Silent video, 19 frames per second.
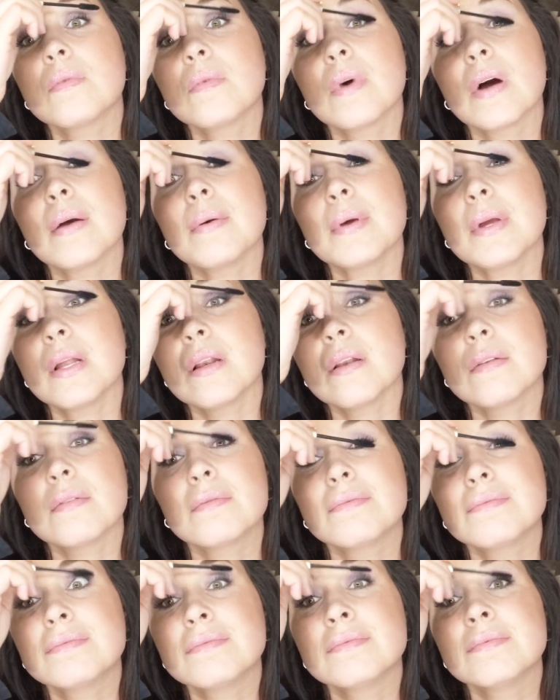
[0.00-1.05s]
I mean,
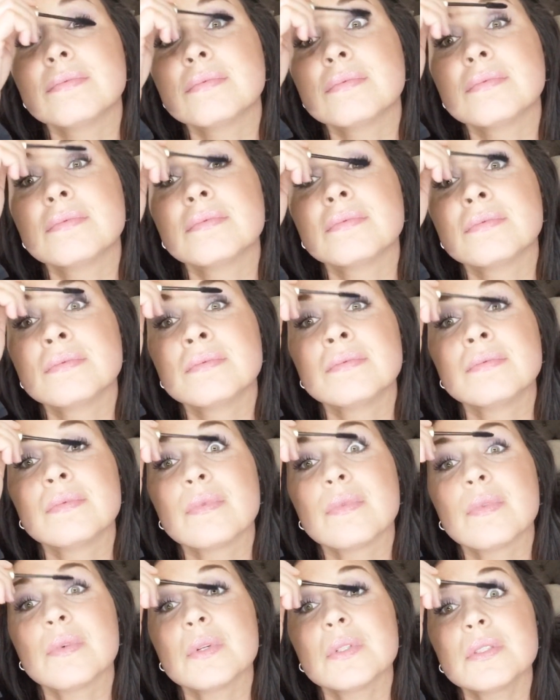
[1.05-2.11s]

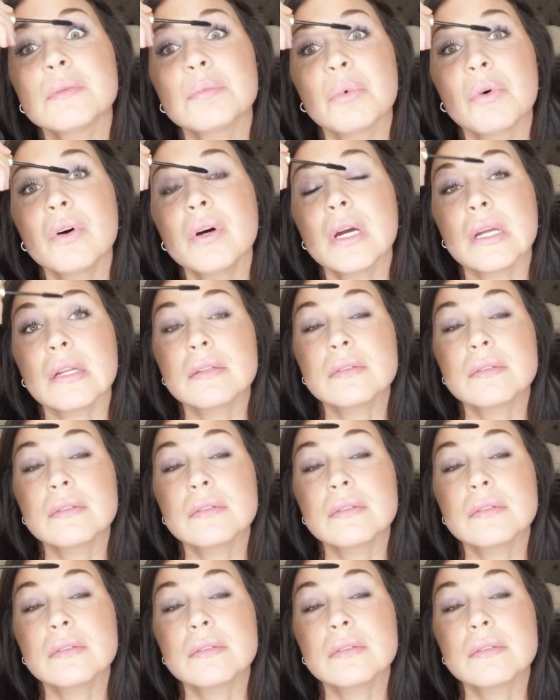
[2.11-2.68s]
what's the point?